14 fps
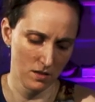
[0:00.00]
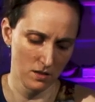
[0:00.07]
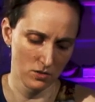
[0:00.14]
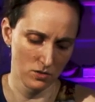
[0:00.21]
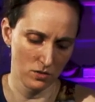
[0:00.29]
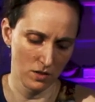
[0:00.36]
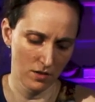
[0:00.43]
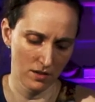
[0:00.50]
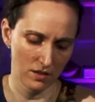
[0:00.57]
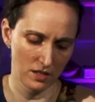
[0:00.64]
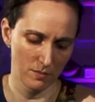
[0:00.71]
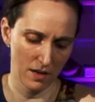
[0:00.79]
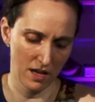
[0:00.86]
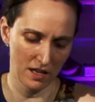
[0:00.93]
So nothing
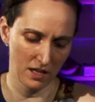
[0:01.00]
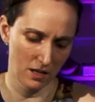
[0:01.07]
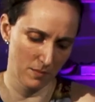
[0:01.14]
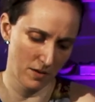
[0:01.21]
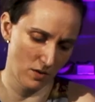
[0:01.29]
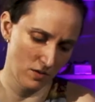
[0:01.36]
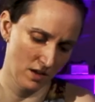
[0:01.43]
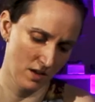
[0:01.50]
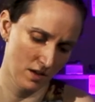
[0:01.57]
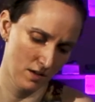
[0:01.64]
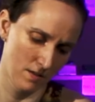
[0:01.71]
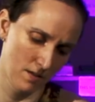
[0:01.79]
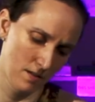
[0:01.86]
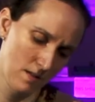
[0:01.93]
to panic about
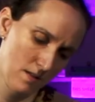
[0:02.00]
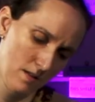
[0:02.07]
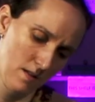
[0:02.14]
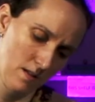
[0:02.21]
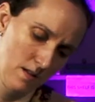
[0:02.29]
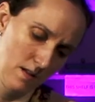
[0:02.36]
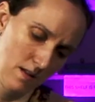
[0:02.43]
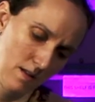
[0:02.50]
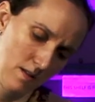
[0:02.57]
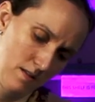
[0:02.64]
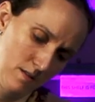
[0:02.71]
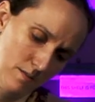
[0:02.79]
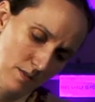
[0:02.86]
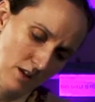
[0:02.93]
that.
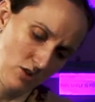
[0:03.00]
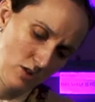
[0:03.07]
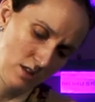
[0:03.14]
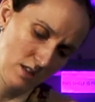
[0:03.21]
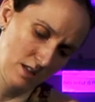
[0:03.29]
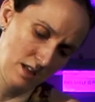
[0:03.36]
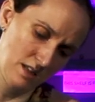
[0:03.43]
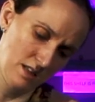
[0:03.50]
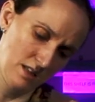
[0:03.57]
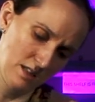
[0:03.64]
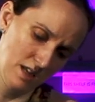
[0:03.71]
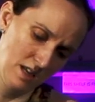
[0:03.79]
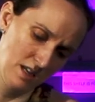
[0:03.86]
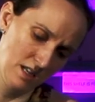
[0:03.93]
Make sure it's nice and
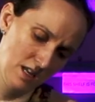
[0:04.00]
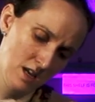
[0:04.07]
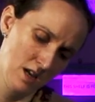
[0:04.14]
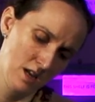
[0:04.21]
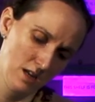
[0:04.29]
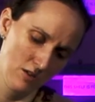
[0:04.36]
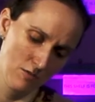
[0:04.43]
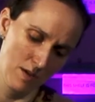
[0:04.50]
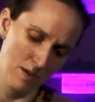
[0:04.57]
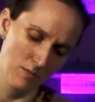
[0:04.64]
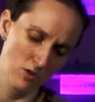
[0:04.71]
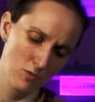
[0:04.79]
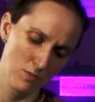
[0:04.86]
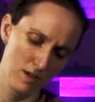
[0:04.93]
tidy. Now remember,
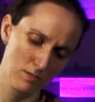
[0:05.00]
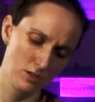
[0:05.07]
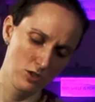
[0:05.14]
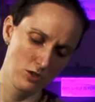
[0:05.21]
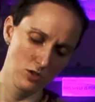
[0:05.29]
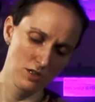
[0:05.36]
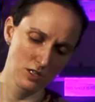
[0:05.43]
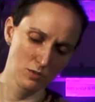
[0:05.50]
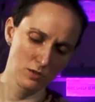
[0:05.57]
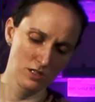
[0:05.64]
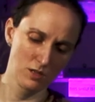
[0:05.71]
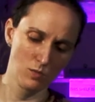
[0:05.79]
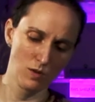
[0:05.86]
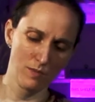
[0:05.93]
you'll be able to do this when
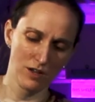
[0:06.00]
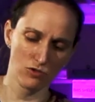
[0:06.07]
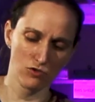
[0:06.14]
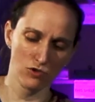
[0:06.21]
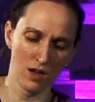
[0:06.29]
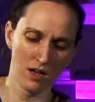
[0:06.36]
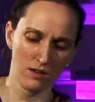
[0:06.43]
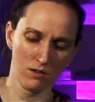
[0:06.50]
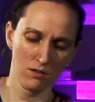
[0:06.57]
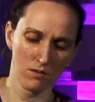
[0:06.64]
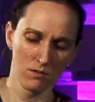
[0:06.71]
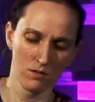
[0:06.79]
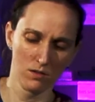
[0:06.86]
it's a wee bit drier.